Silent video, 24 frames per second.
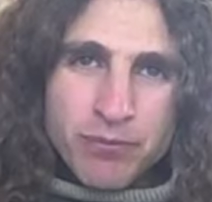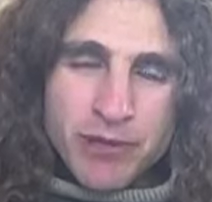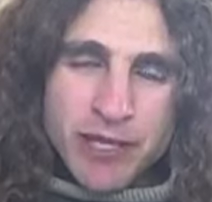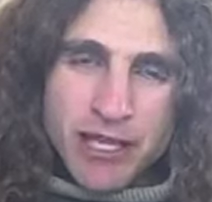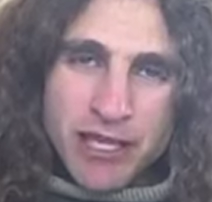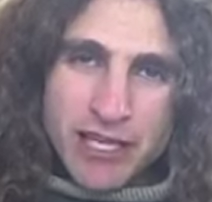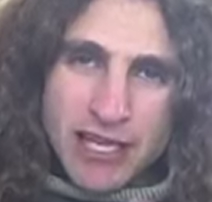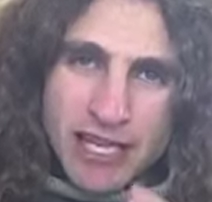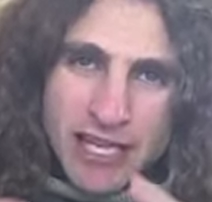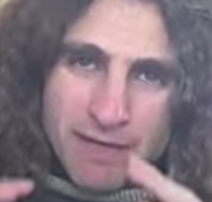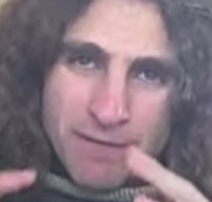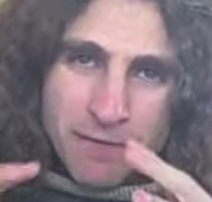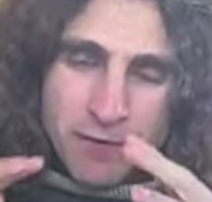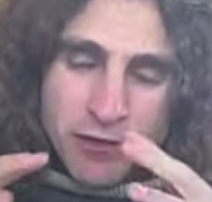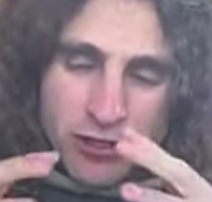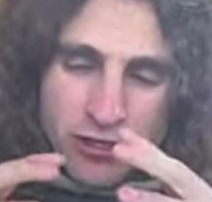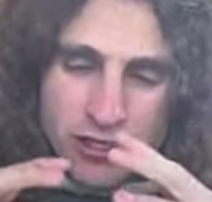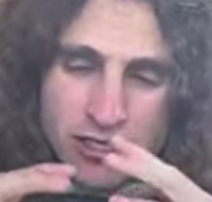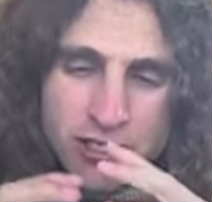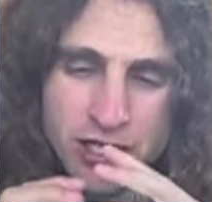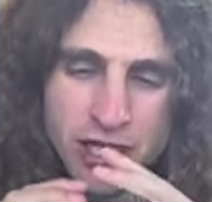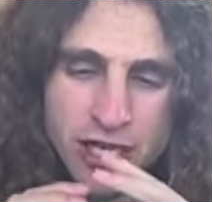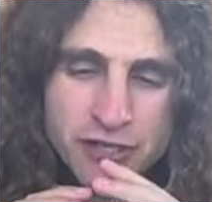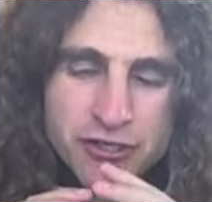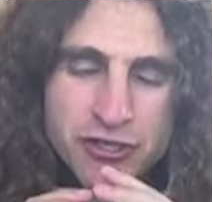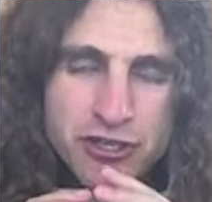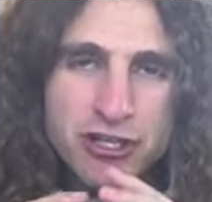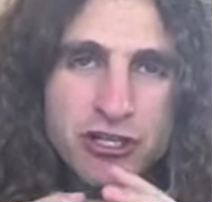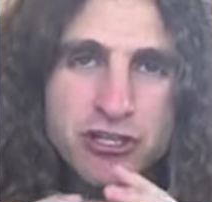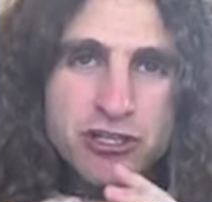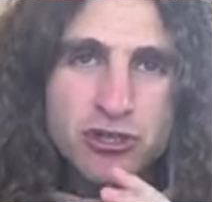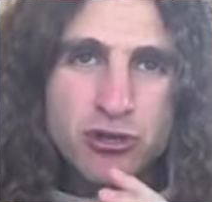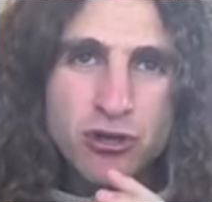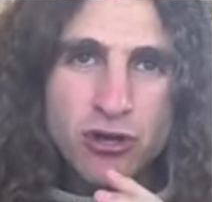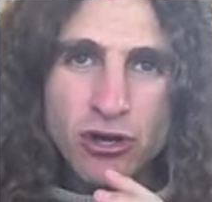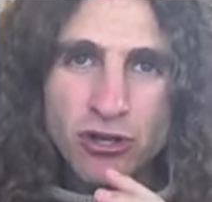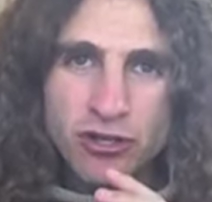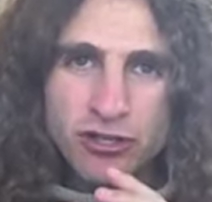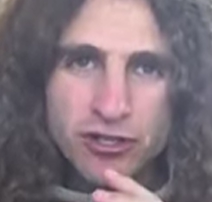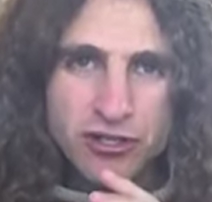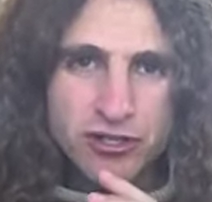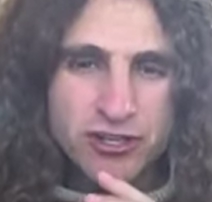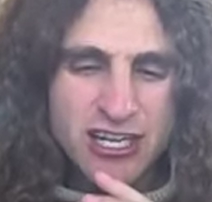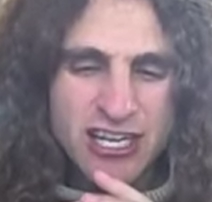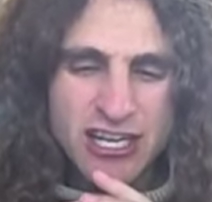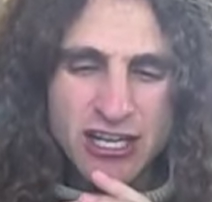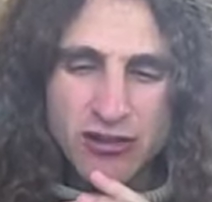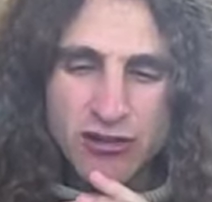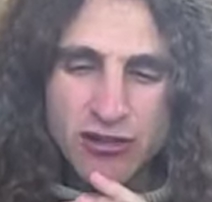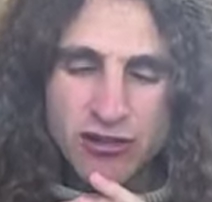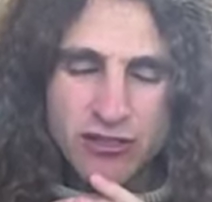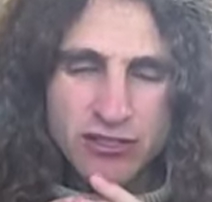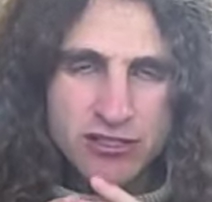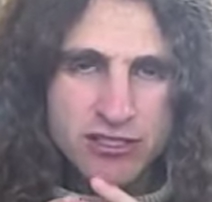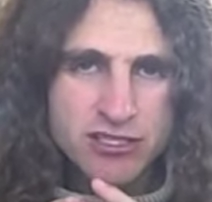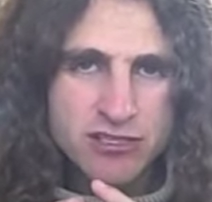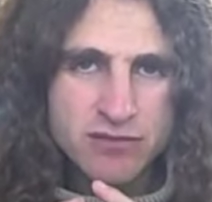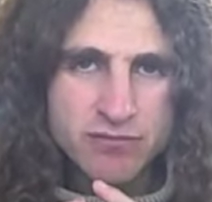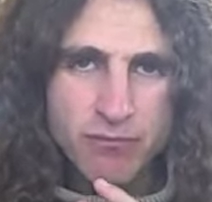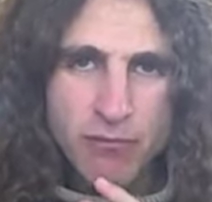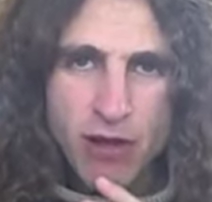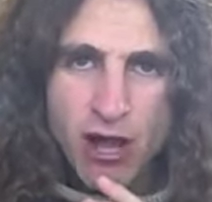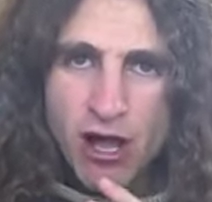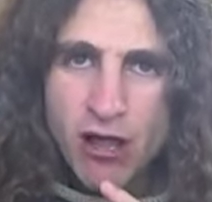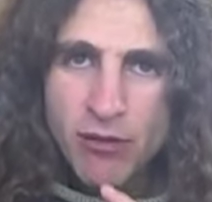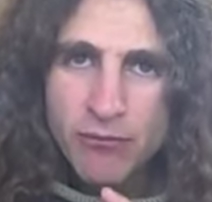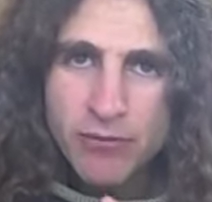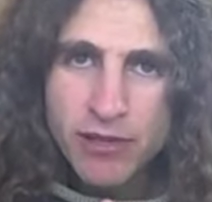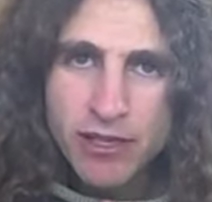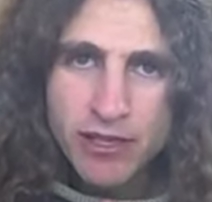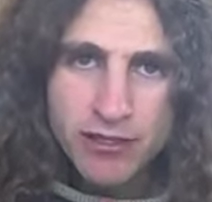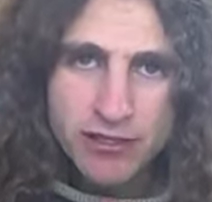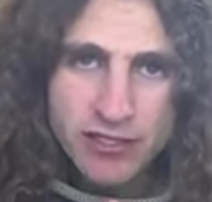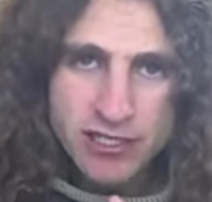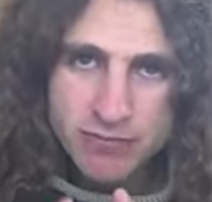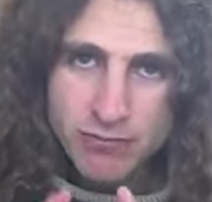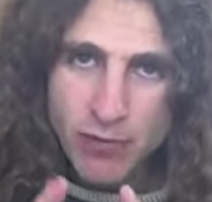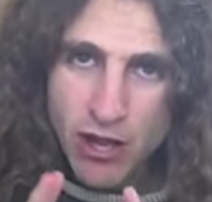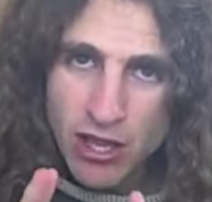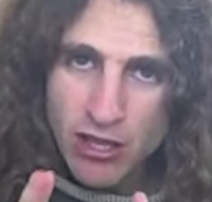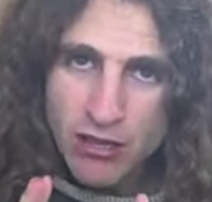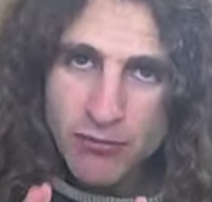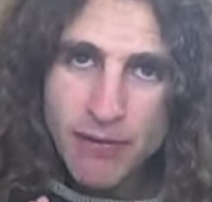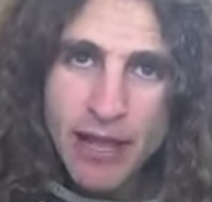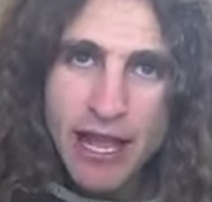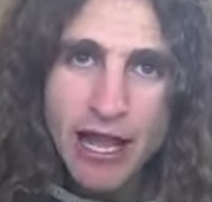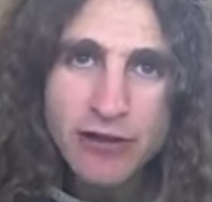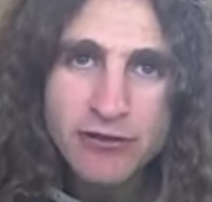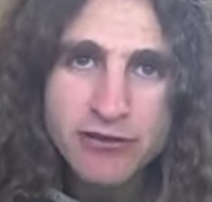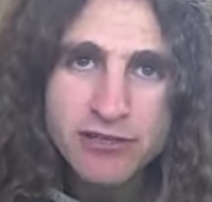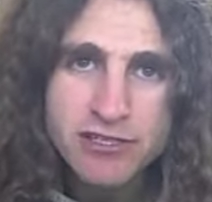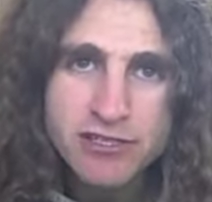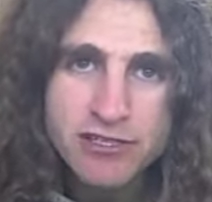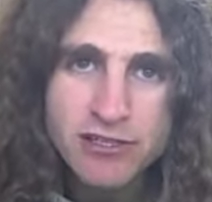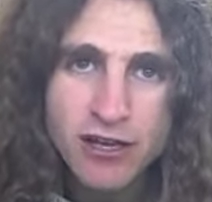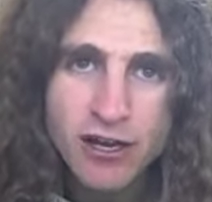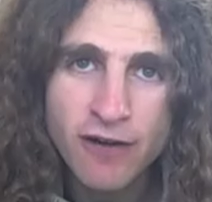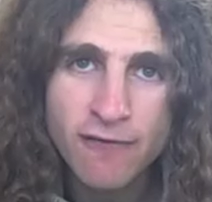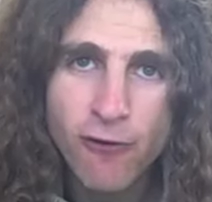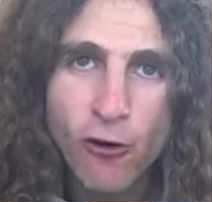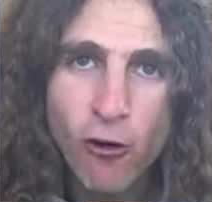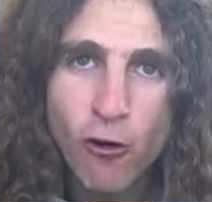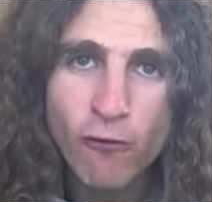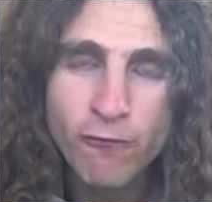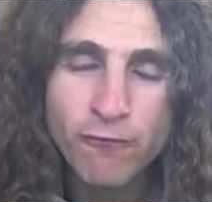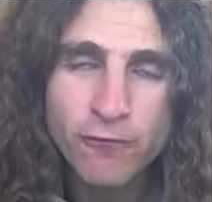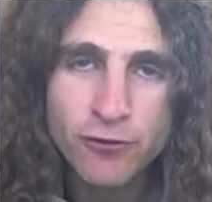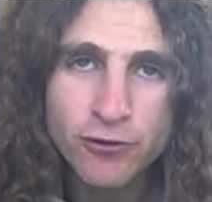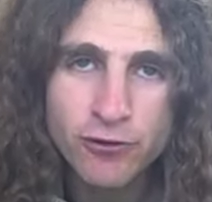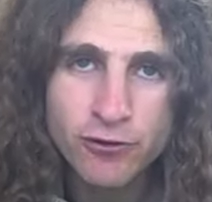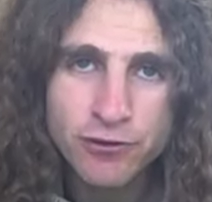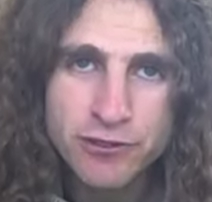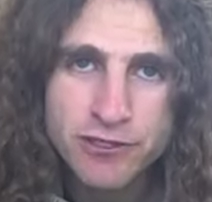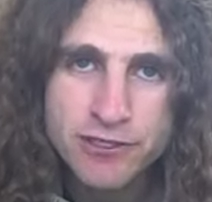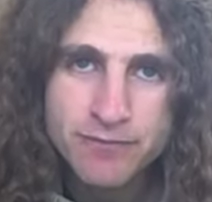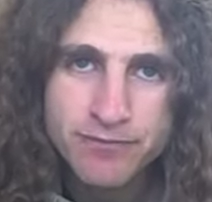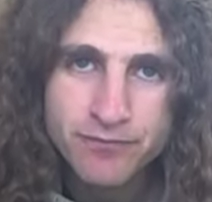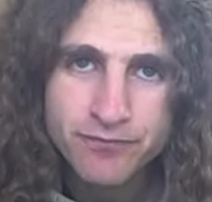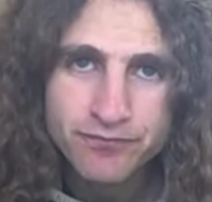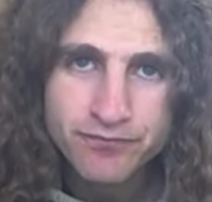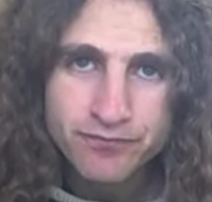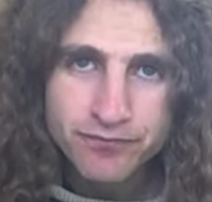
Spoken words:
because if you're under control and you're eating small amounts of whole foods,